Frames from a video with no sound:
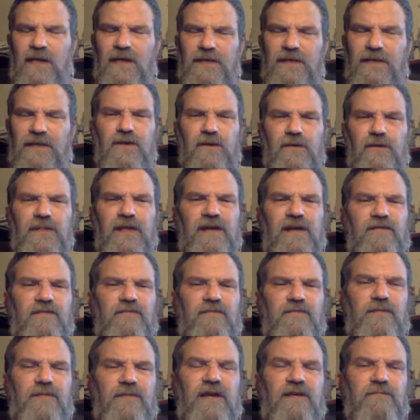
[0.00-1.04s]
And so
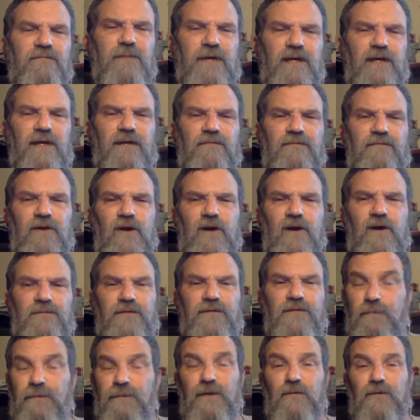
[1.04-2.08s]
they've been
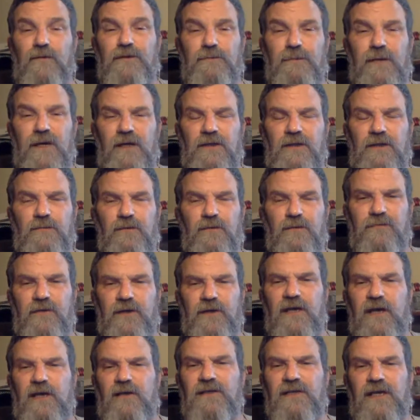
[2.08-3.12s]
involved or been responsible
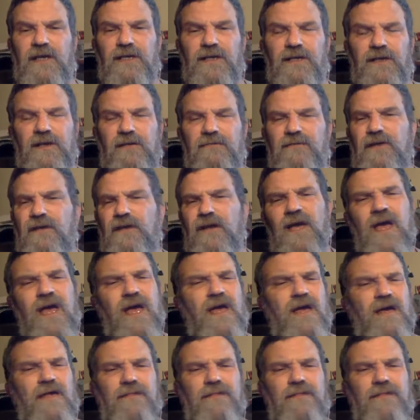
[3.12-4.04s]
for caretaking of it.